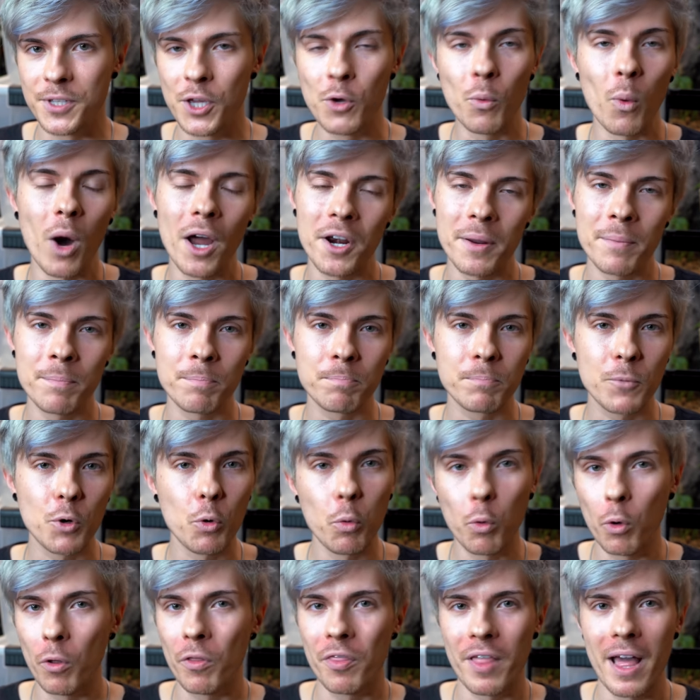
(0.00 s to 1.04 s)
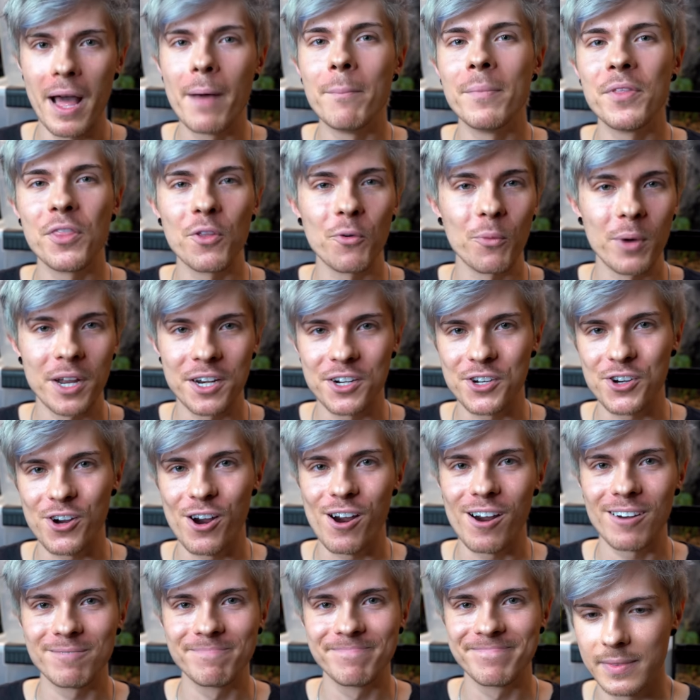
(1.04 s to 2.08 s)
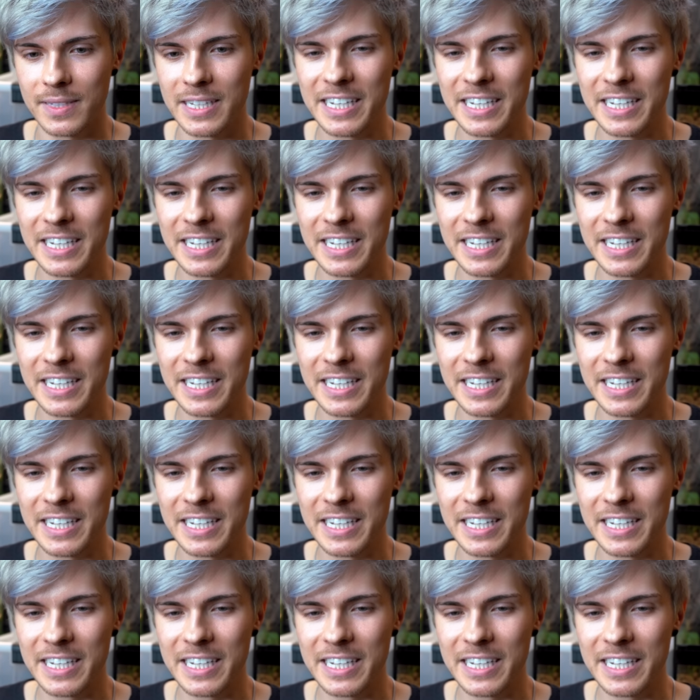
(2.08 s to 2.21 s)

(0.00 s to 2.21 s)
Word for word: you wanna cool them in the winter.